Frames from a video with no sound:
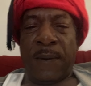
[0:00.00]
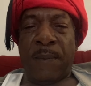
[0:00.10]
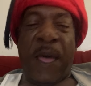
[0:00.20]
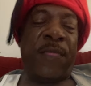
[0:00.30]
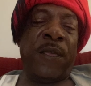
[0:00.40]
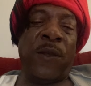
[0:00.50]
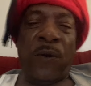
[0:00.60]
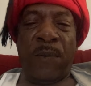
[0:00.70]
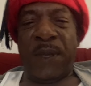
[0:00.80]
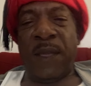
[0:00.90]
by the
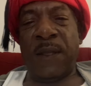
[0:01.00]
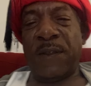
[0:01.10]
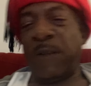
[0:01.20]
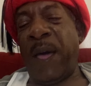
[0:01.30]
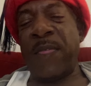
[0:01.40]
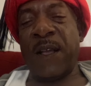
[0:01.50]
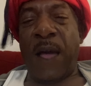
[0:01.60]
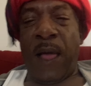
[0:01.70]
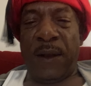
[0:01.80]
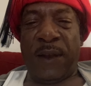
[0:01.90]
Europeans, by the
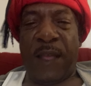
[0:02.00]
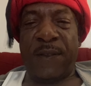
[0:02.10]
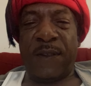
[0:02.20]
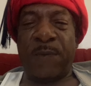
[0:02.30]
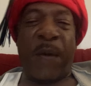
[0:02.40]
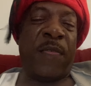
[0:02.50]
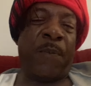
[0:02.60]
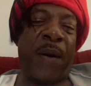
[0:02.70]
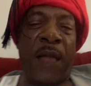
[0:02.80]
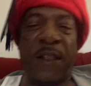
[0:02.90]
colonizers, by the
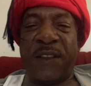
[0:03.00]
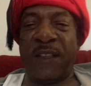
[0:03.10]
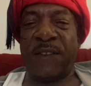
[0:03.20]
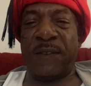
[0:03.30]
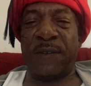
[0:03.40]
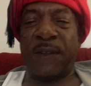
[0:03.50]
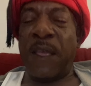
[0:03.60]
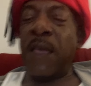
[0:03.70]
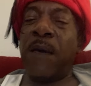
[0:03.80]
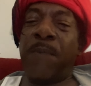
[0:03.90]
politicians,
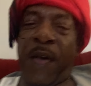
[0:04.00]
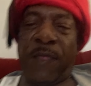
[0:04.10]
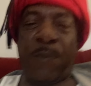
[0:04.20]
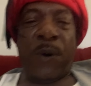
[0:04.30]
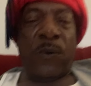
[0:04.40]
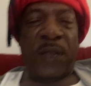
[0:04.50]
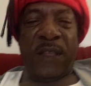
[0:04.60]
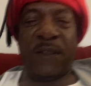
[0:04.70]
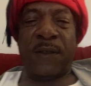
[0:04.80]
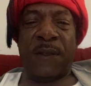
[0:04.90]
by the
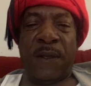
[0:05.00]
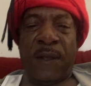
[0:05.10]
police,